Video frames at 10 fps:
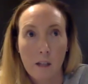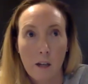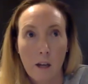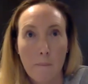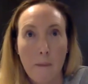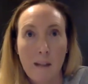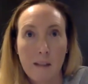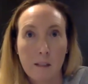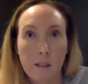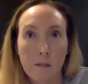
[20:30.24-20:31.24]

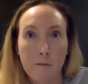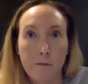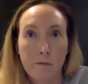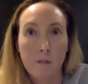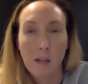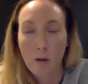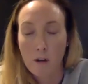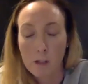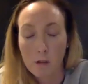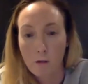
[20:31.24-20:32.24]
massive
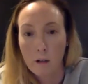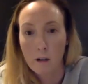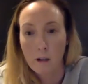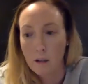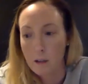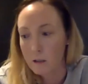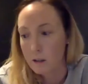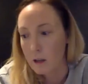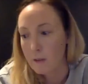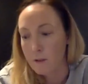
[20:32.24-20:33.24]
decrease or
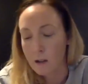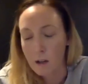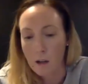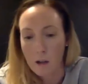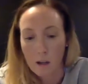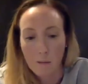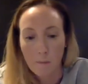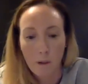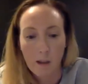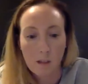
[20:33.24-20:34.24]
even a
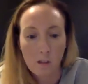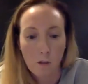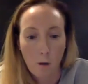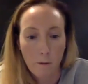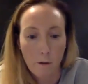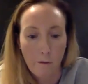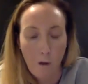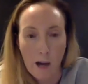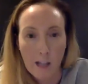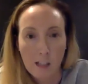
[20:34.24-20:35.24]
complete stop of
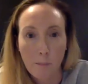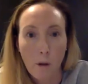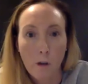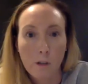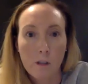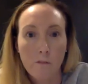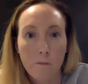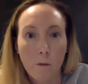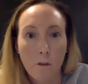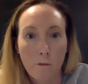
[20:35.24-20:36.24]
high explosive
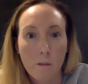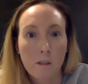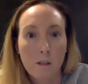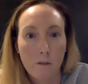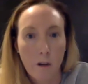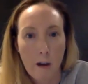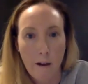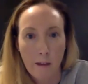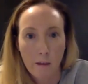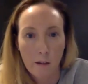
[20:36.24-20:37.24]
movements of our
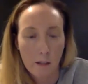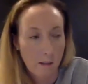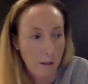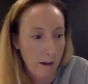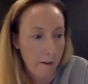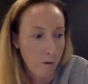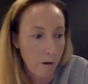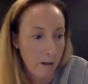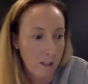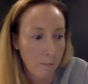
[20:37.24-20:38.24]
athletes that if we're
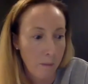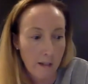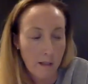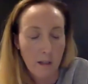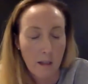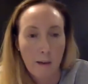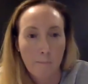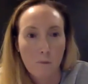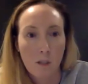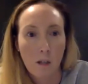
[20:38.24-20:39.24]
expecting
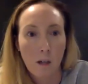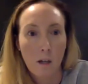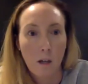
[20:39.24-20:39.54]
them to